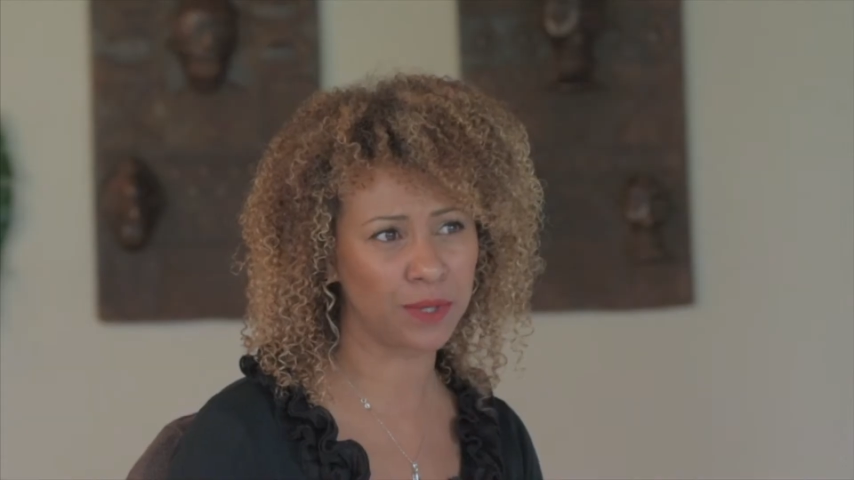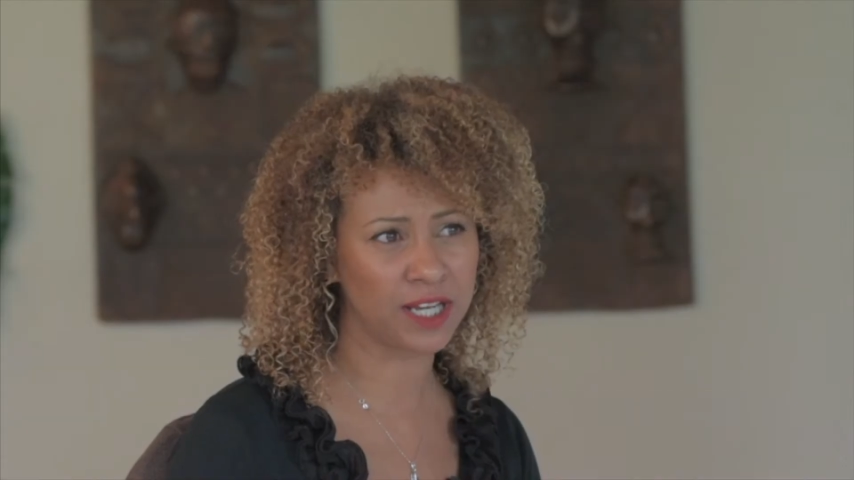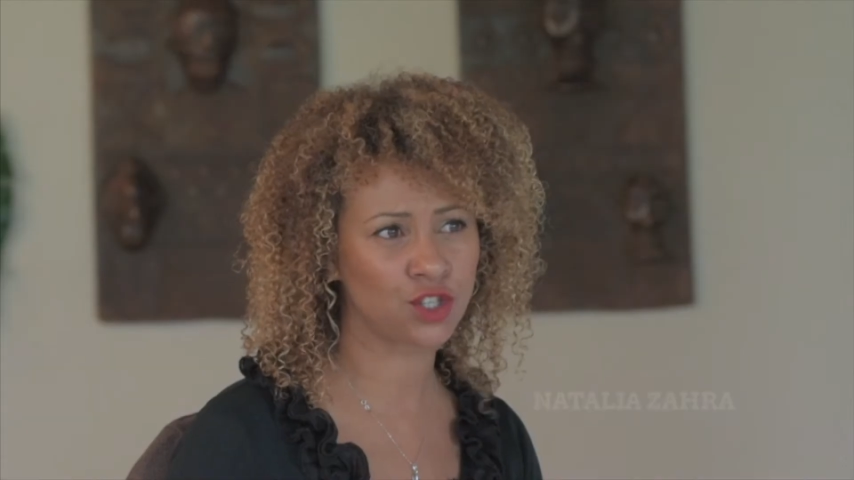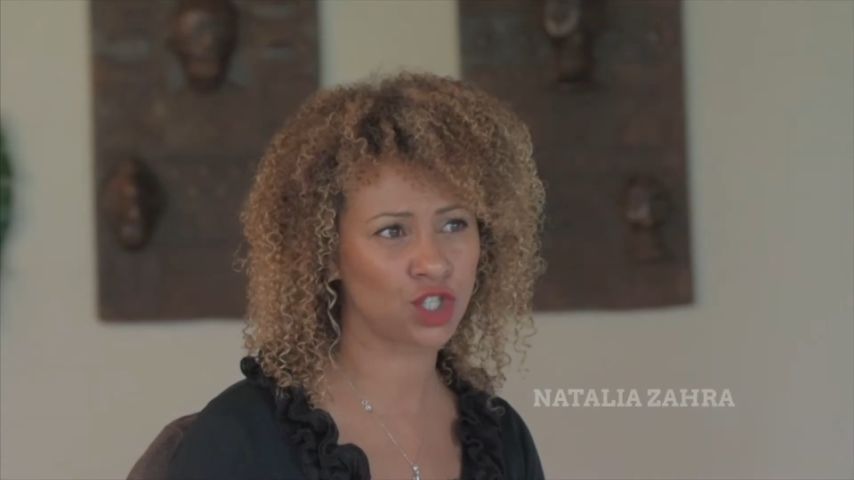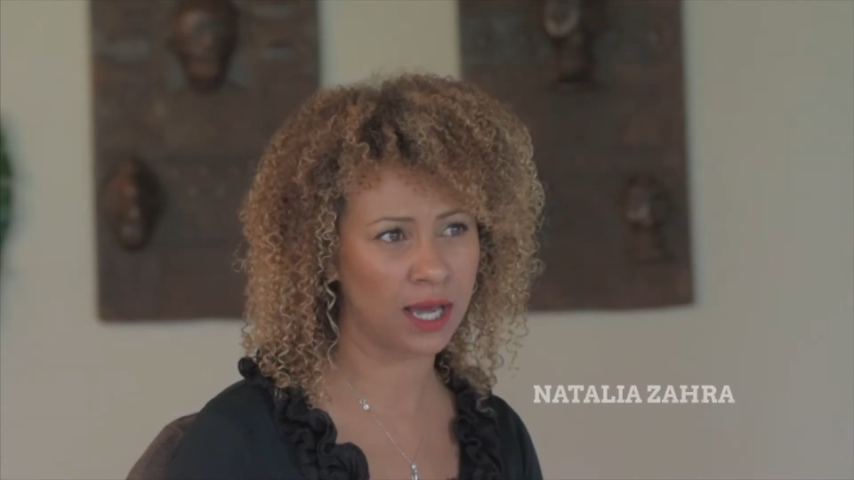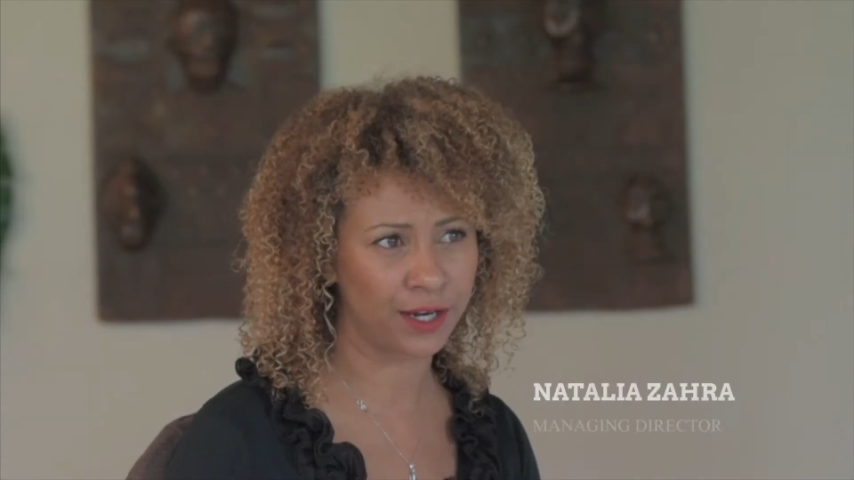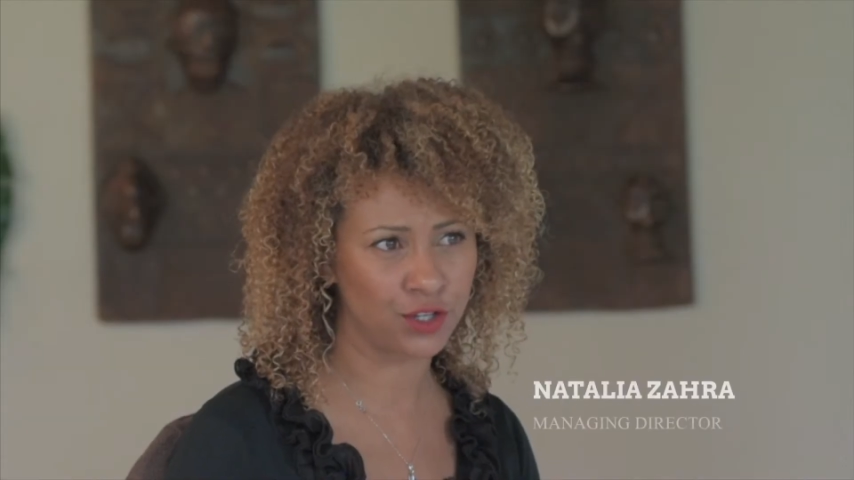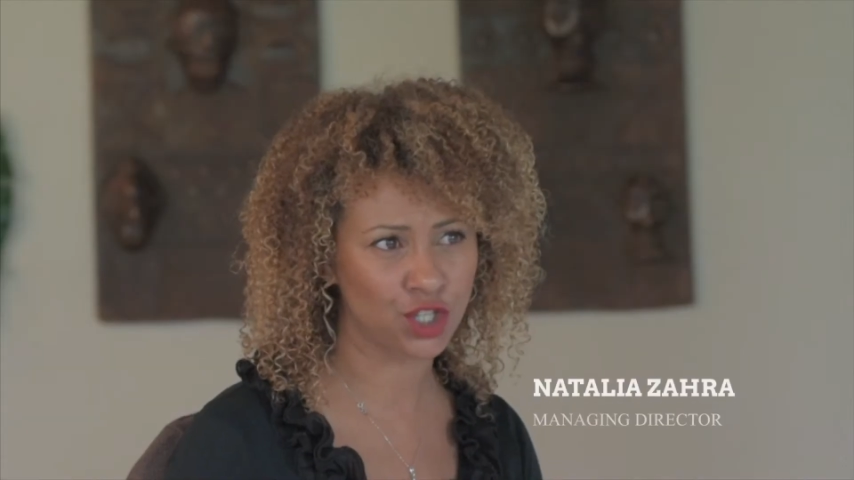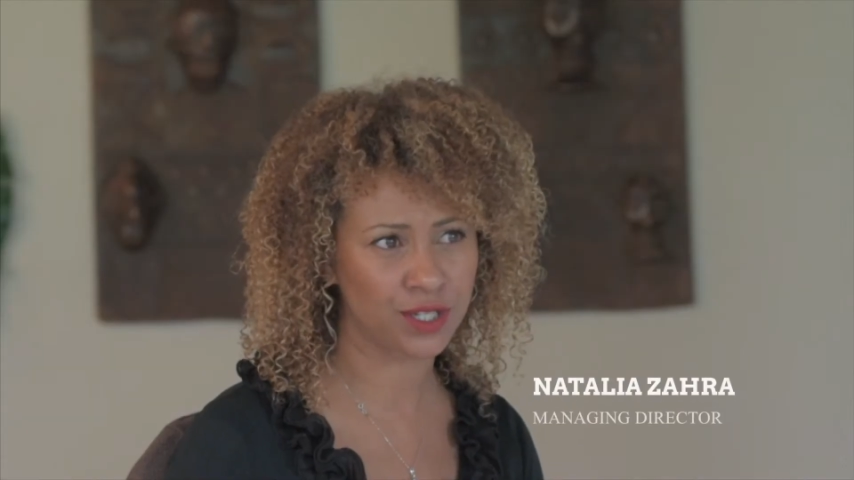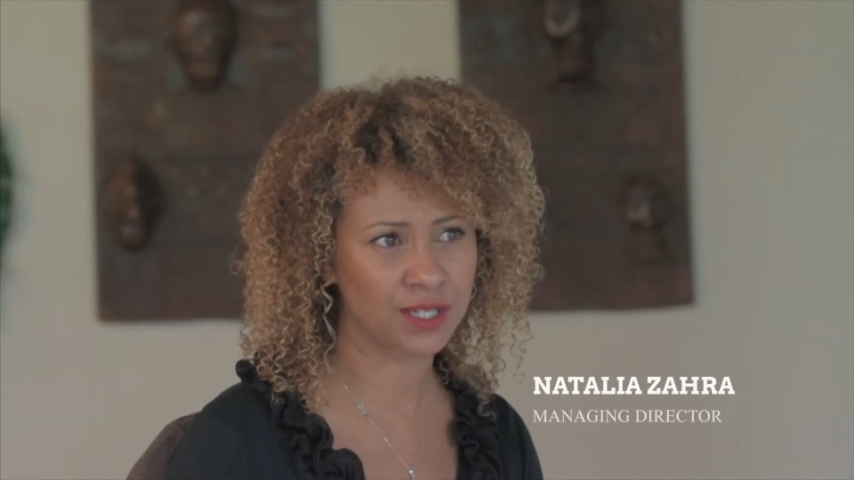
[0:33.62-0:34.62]
biggest
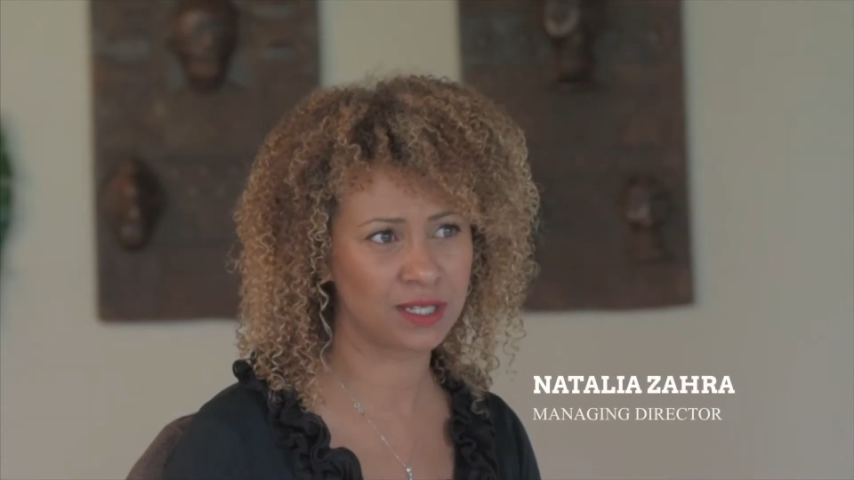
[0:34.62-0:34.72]
challenges